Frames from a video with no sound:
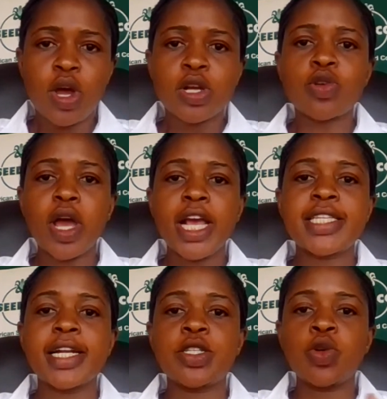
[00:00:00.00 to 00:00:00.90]
So it's
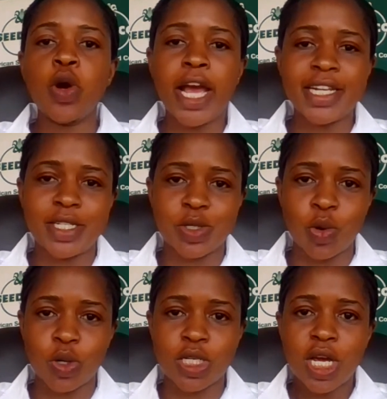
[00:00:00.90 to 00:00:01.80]
a two-edged sword.